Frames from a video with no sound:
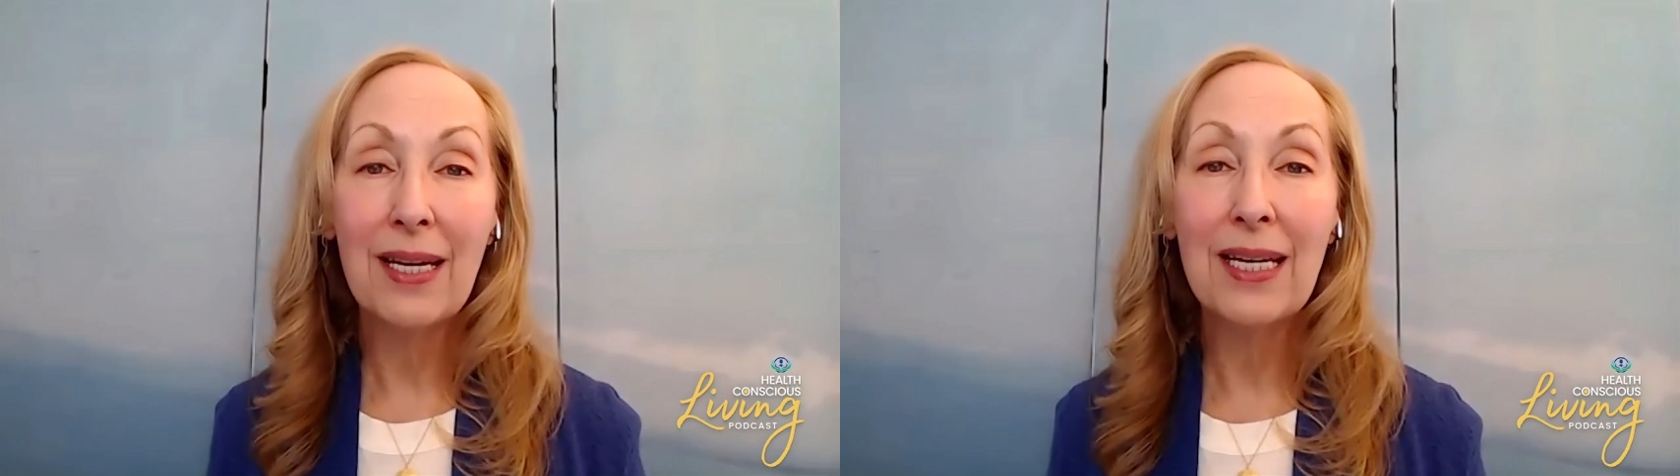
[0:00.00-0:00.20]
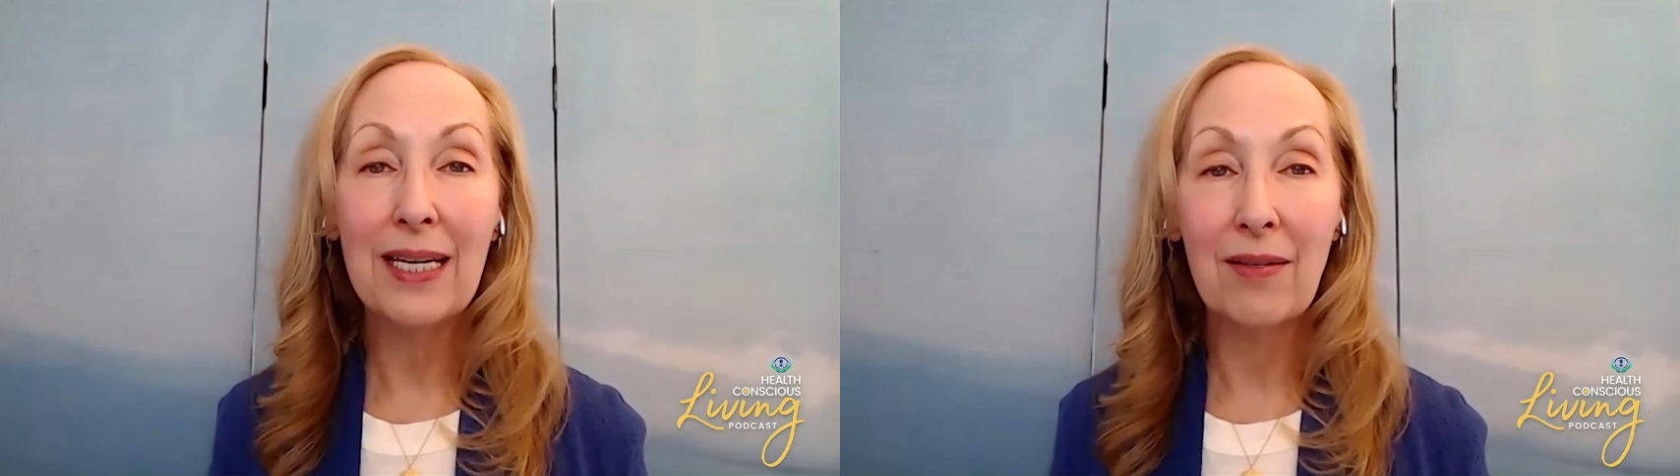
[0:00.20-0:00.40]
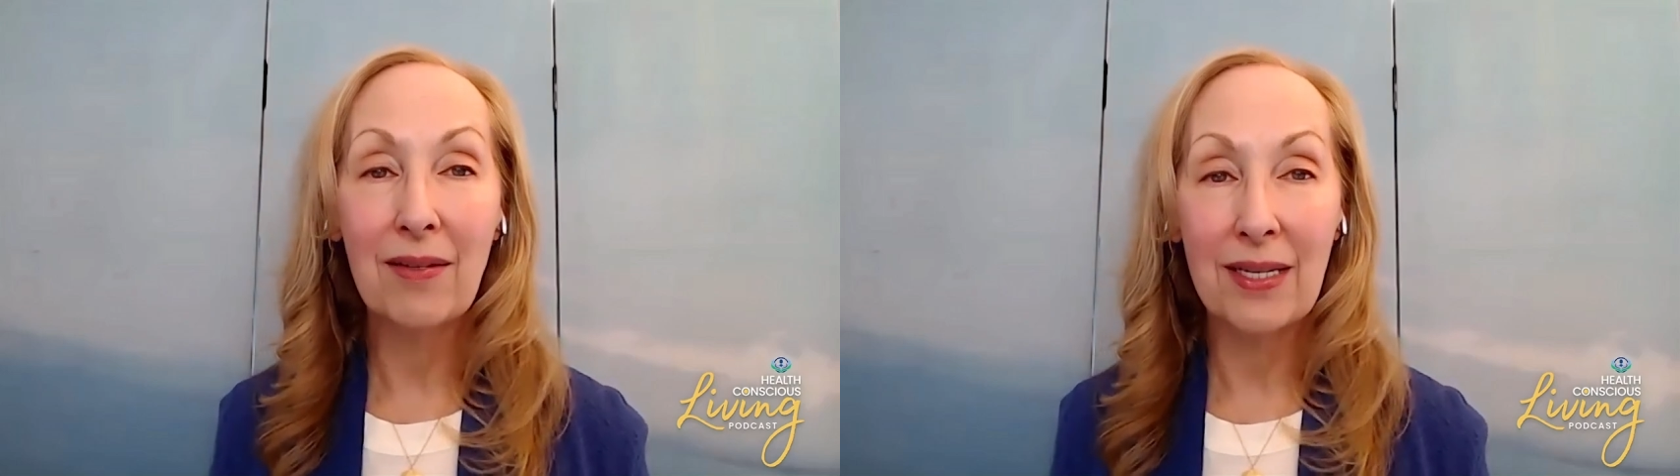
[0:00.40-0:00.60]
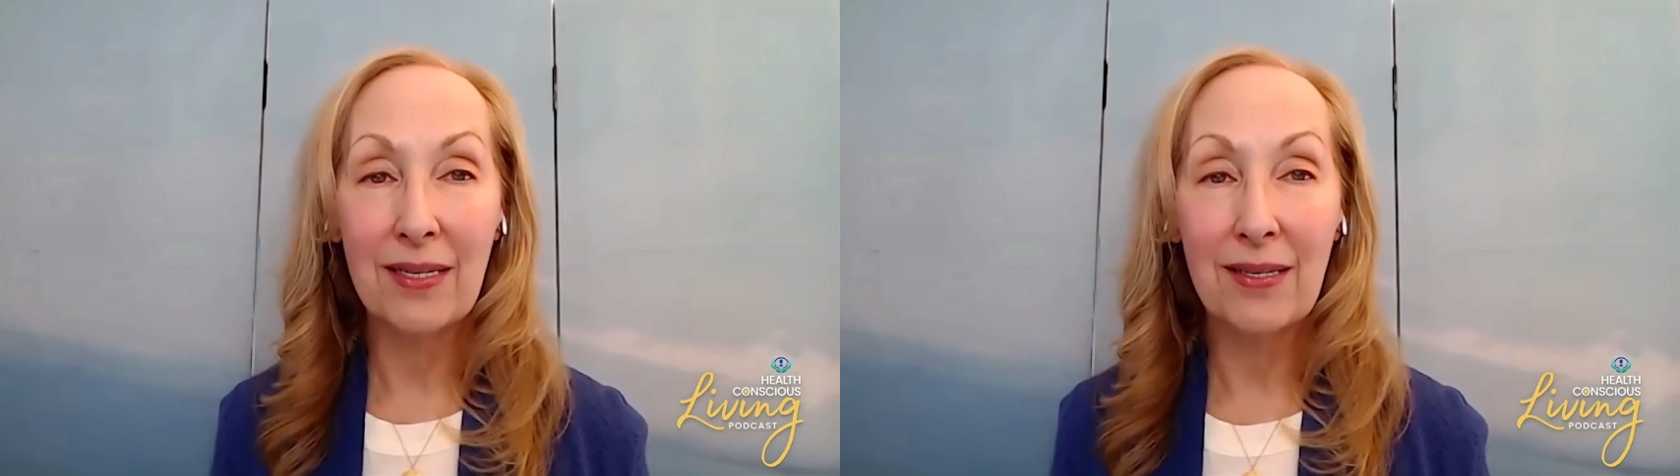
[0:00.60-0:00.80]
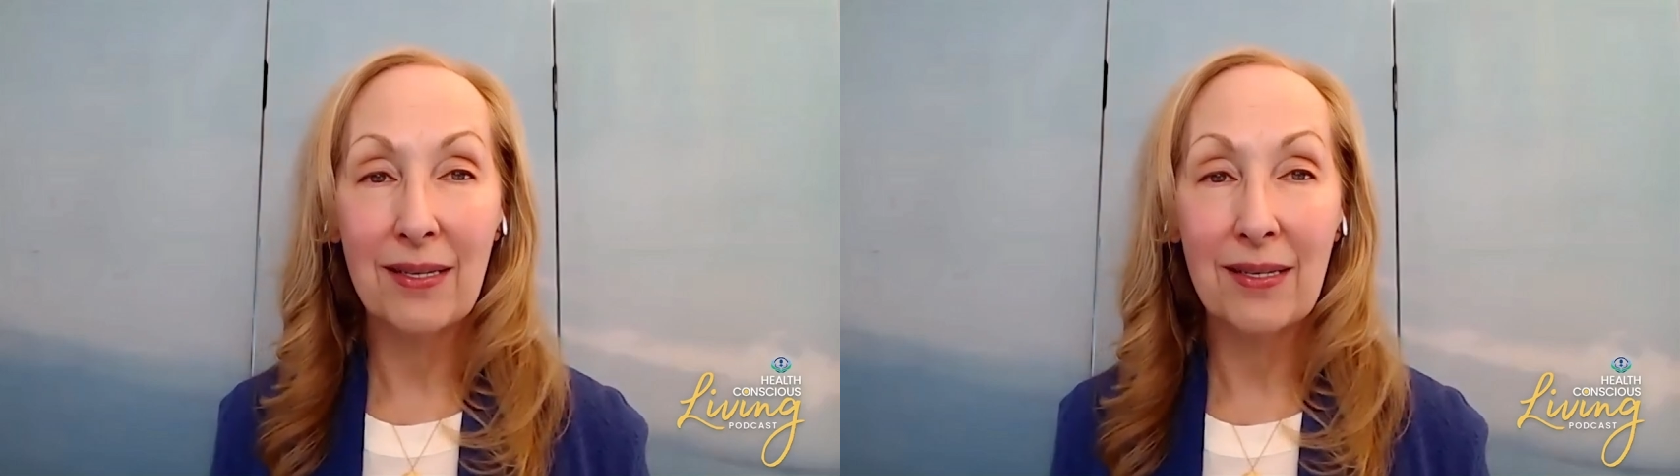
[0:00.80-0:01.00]
and
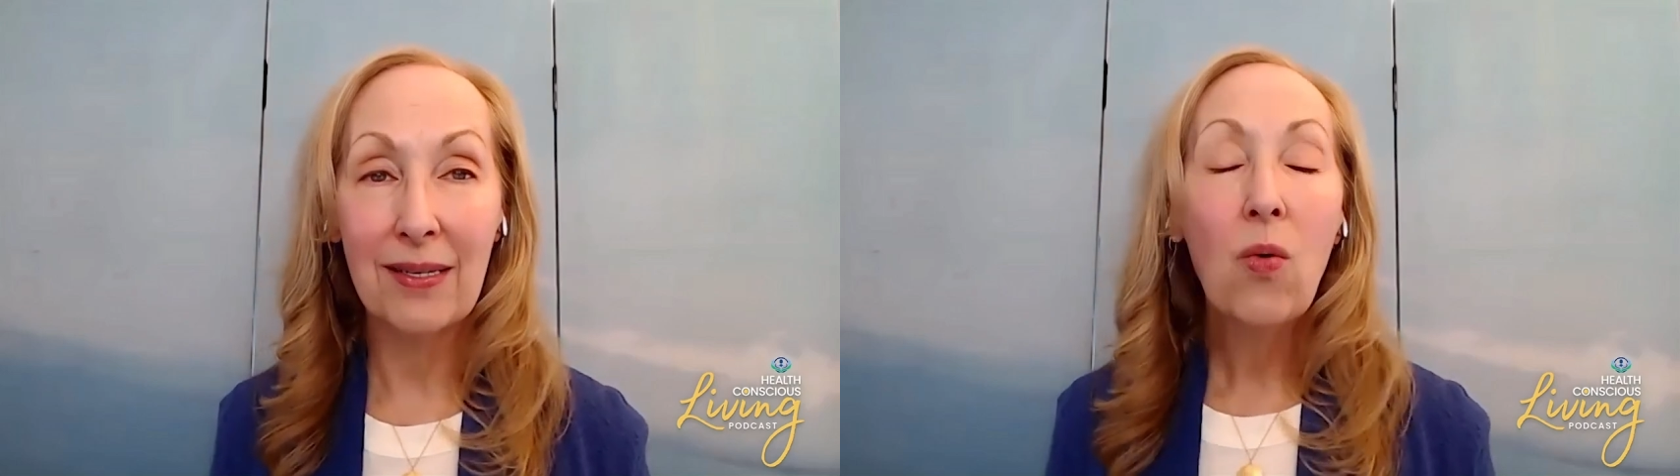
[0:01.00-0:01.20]
illness.